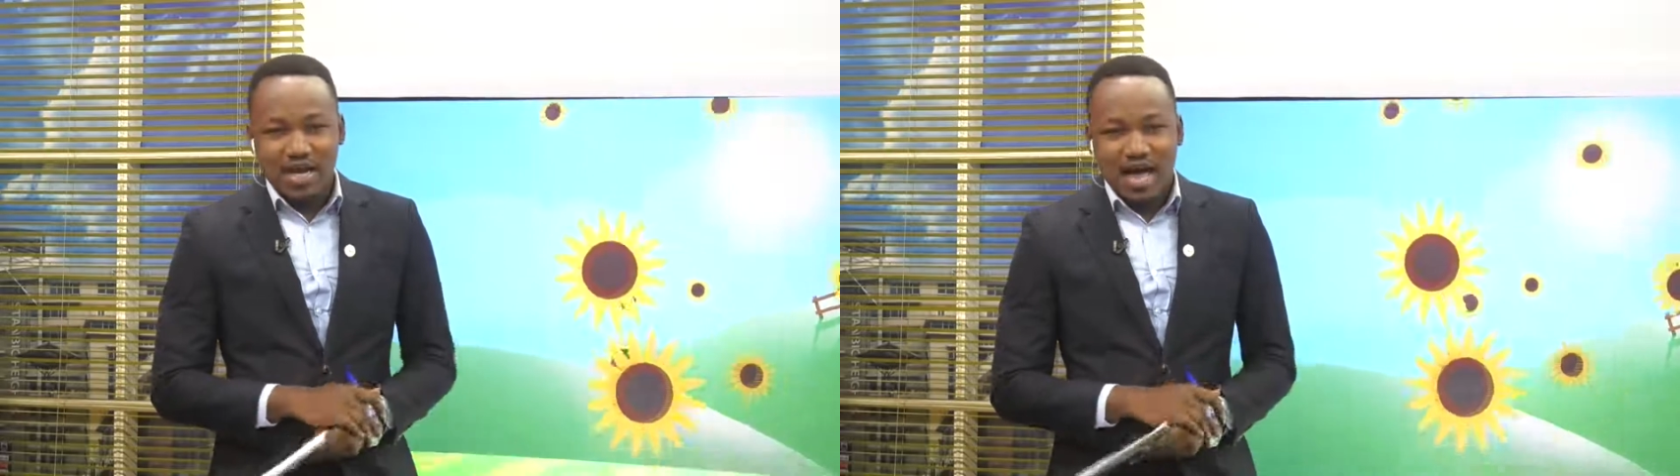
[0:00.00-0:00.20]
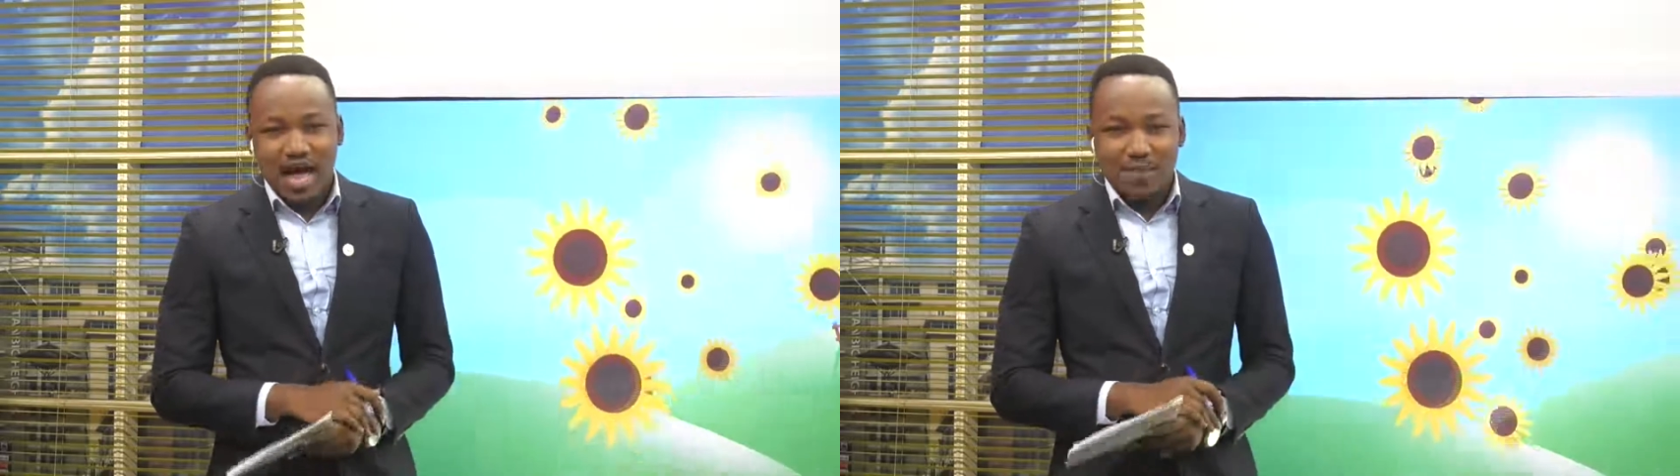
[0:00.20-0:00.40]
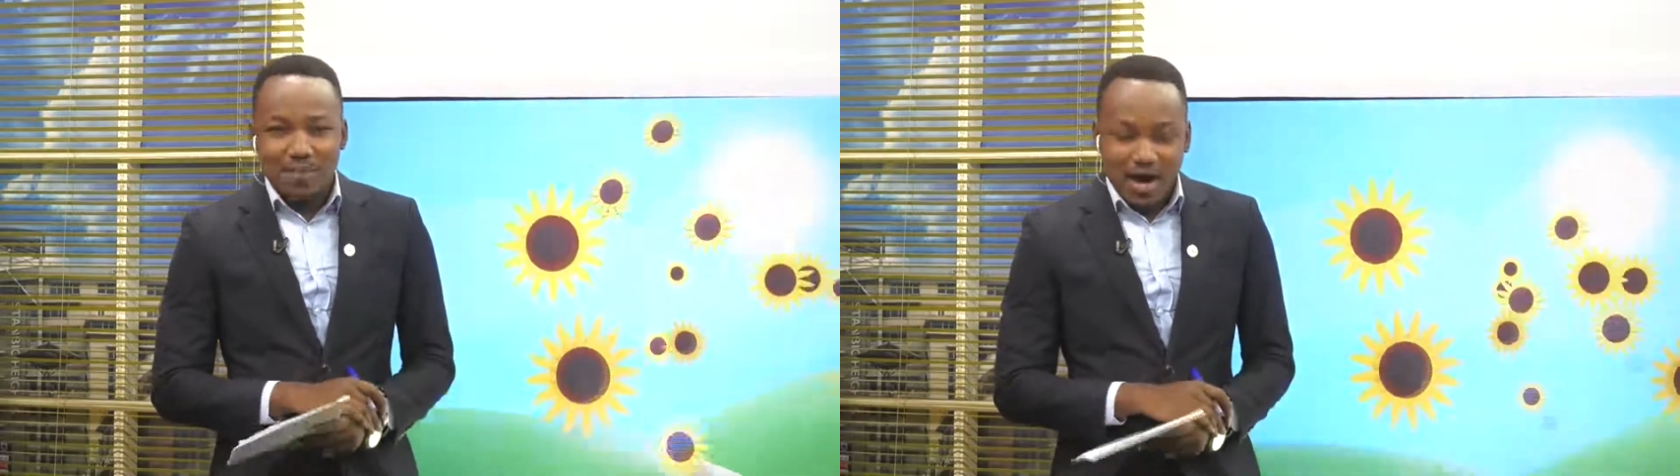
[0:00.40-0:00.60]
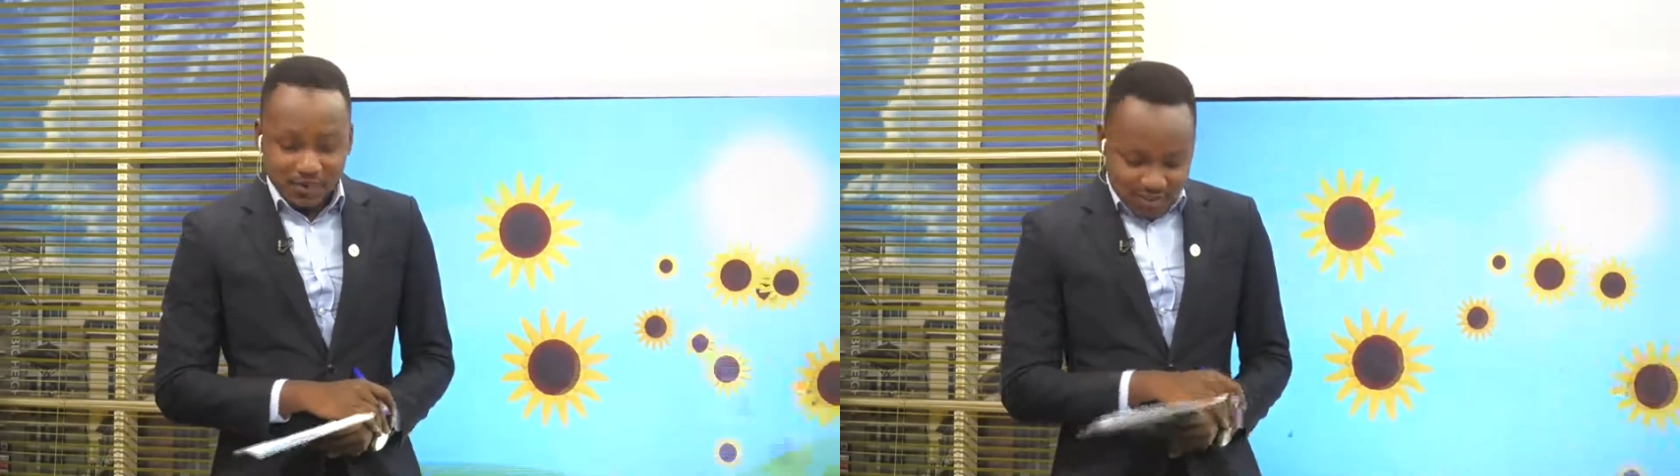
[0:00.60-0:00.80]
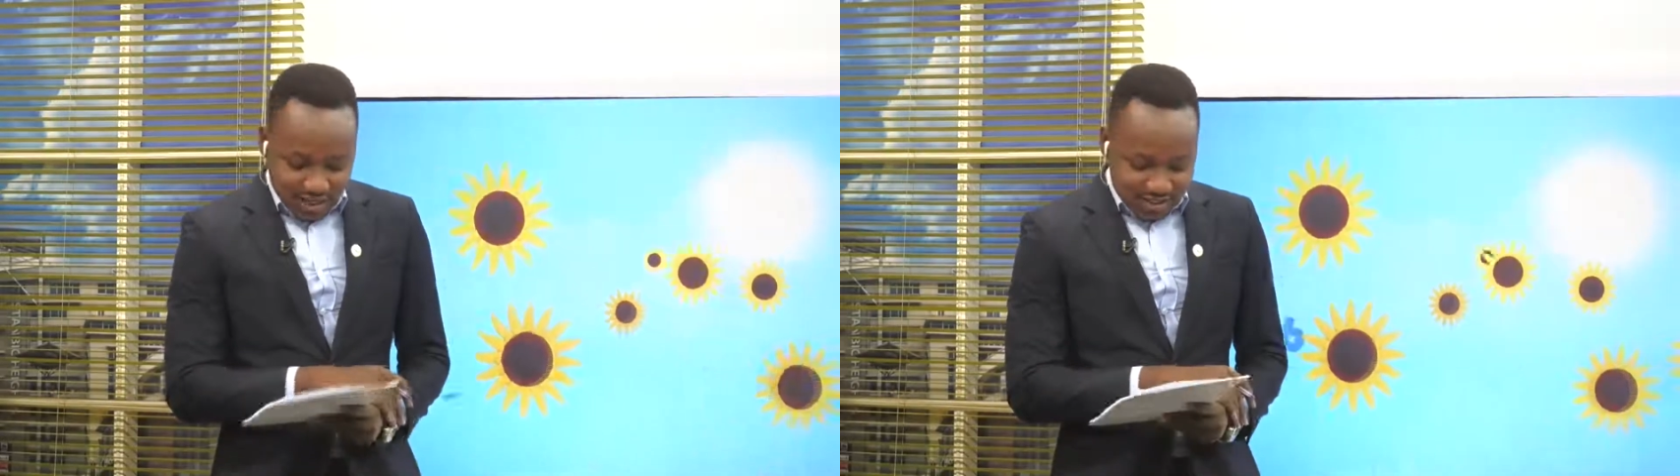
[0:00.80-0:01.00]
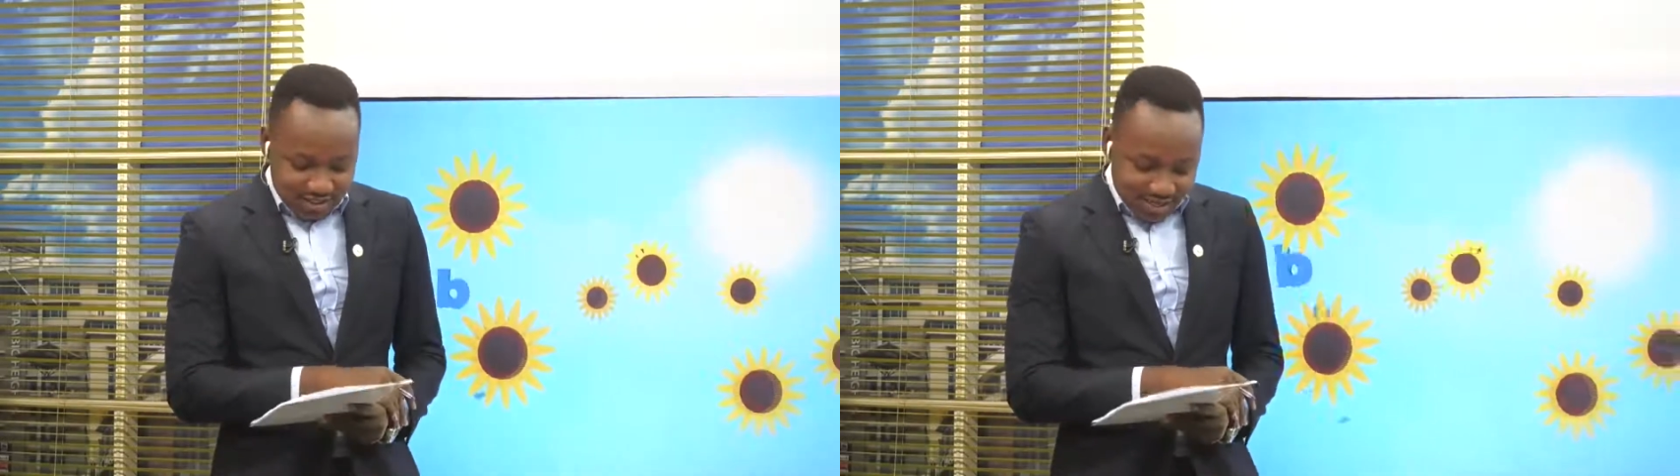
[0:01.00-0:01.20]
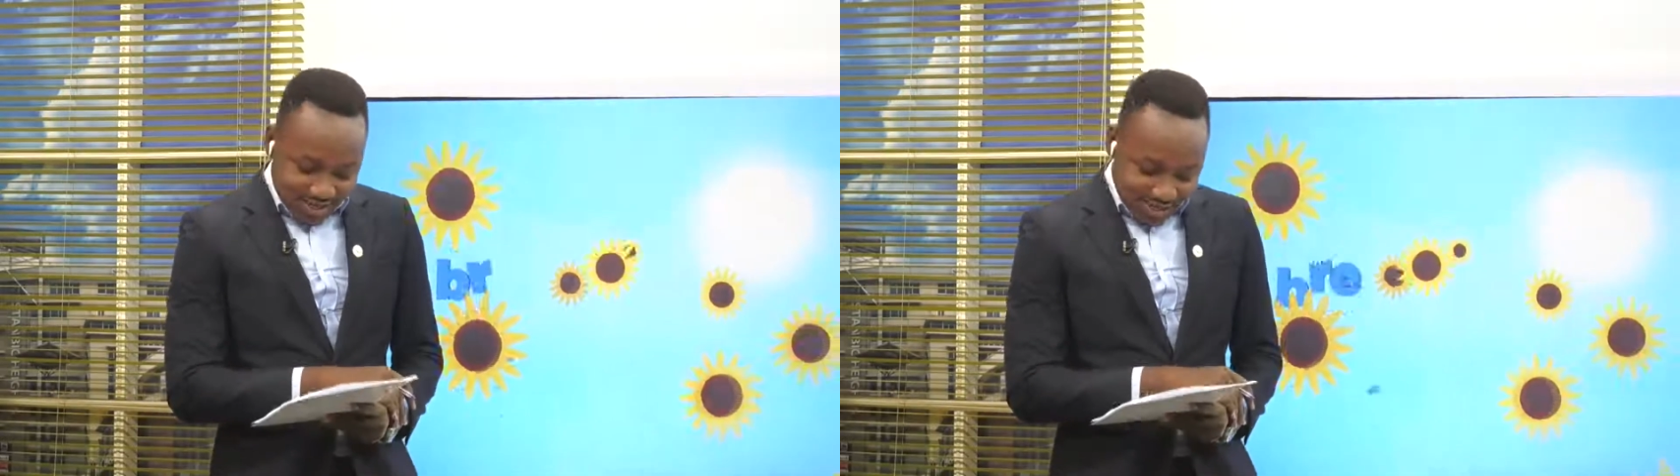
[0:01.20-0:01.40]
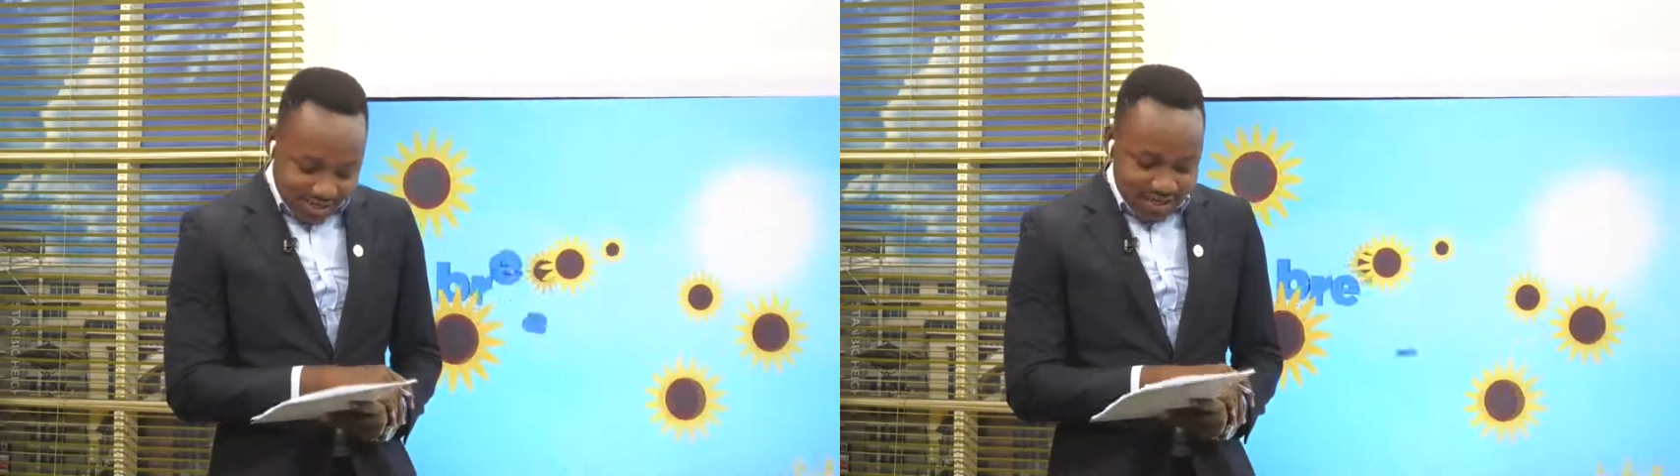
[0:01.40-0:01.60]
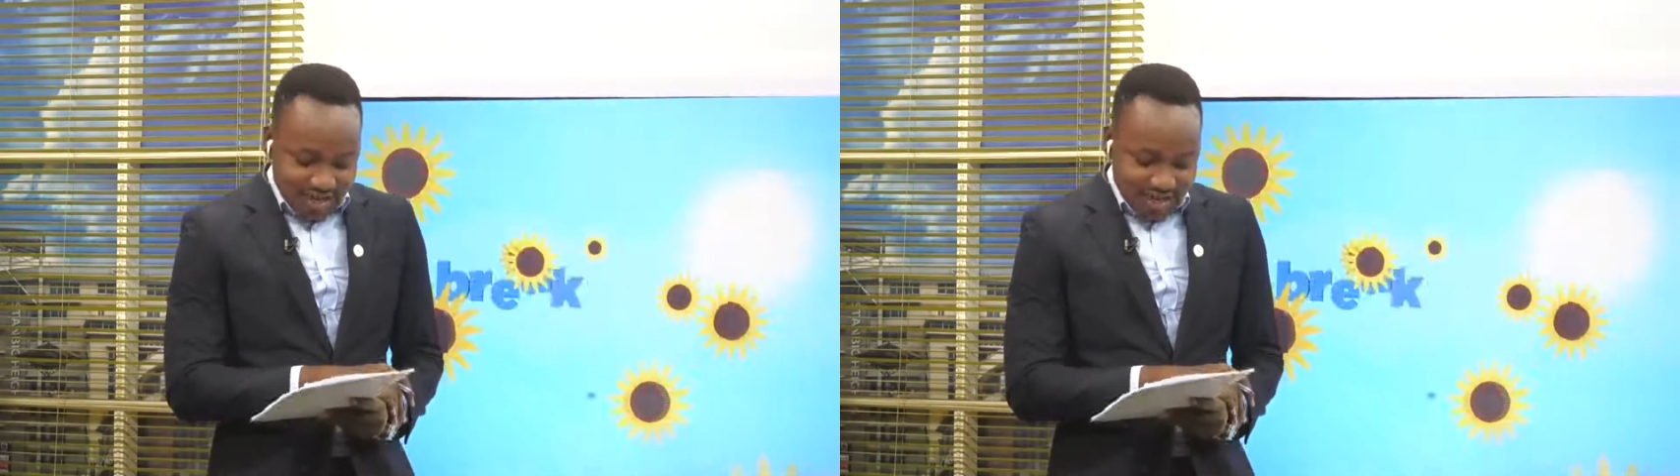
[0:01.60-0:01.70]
about Sydney